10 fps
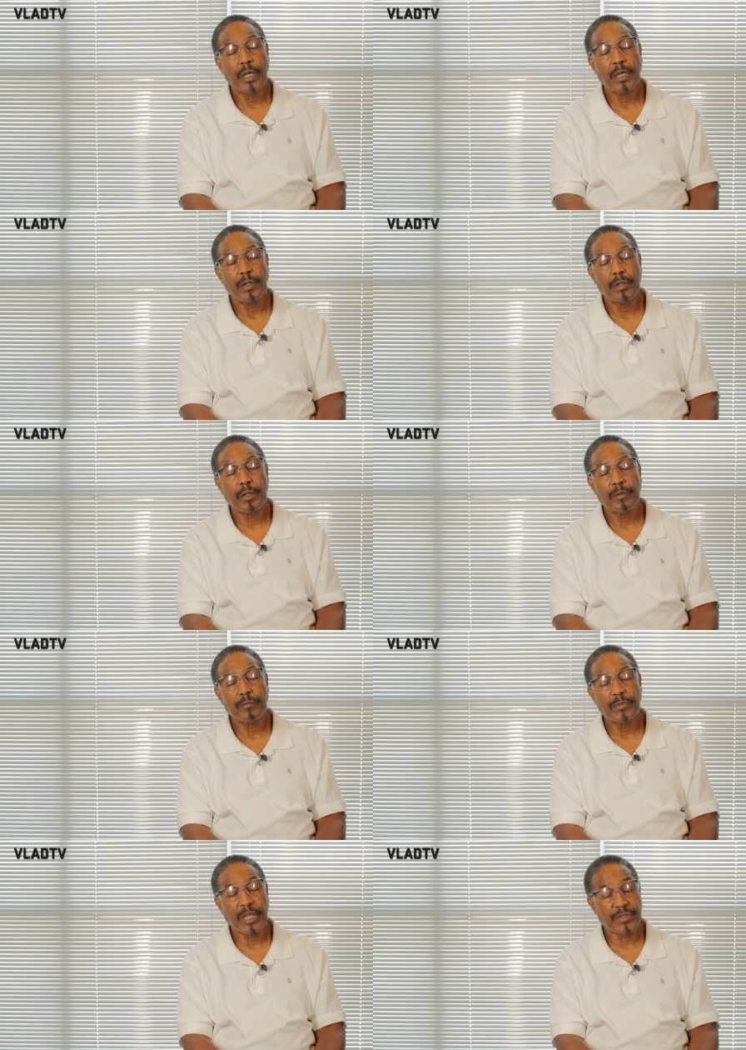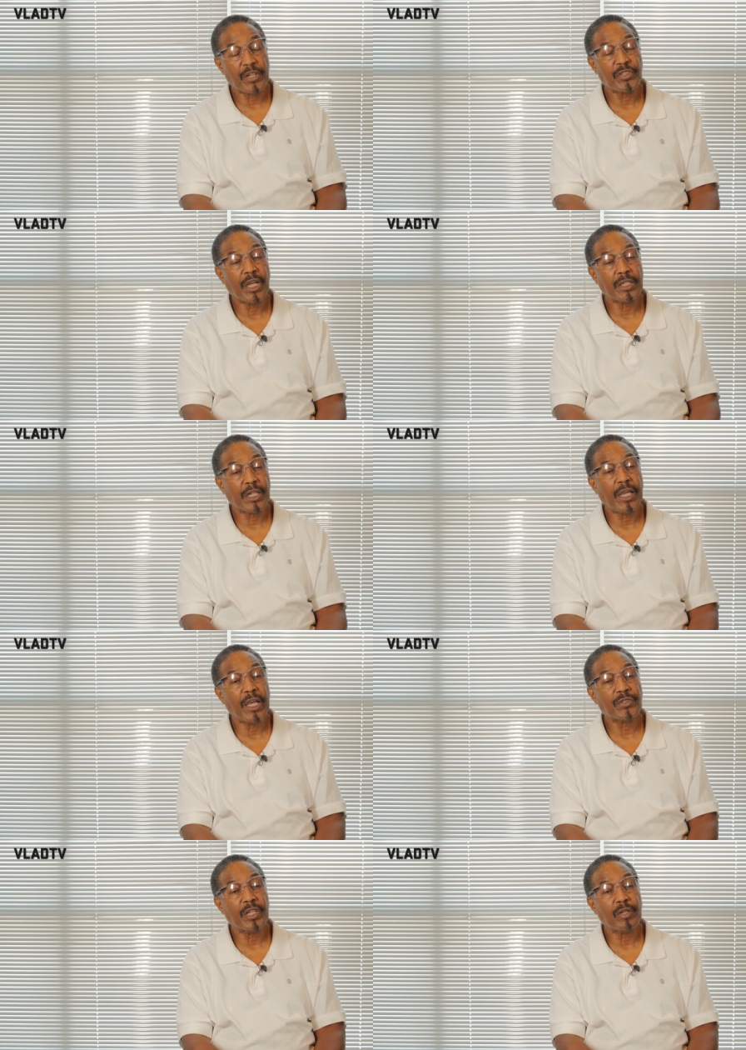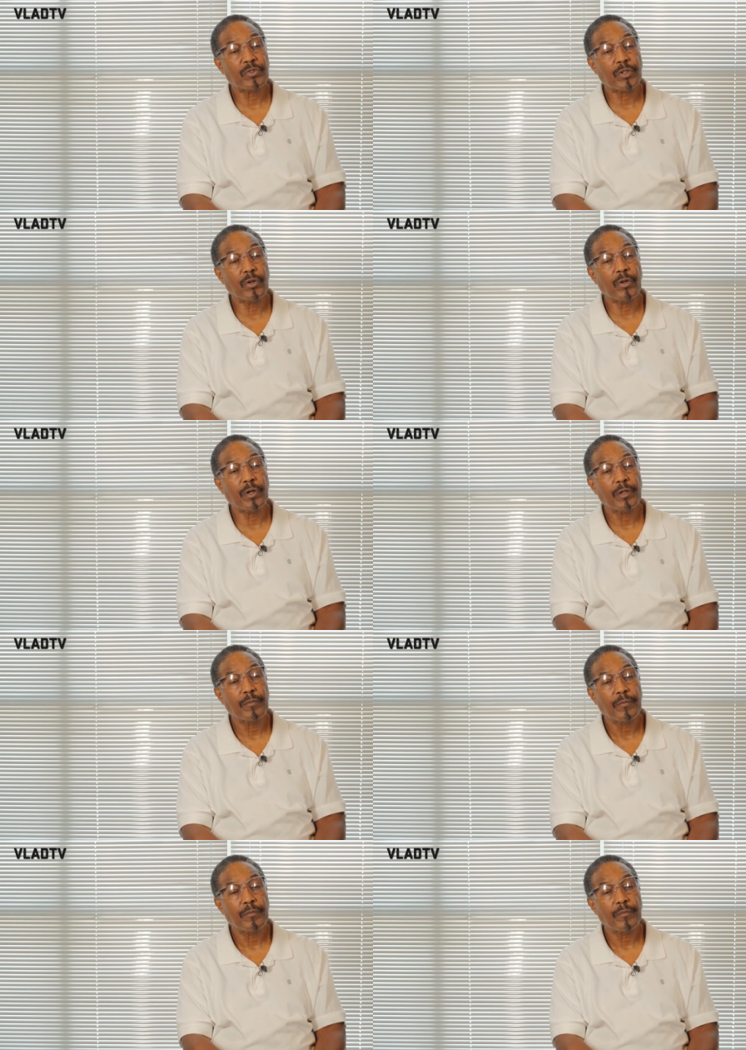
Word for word: and um, that's how she got the last name Shakur,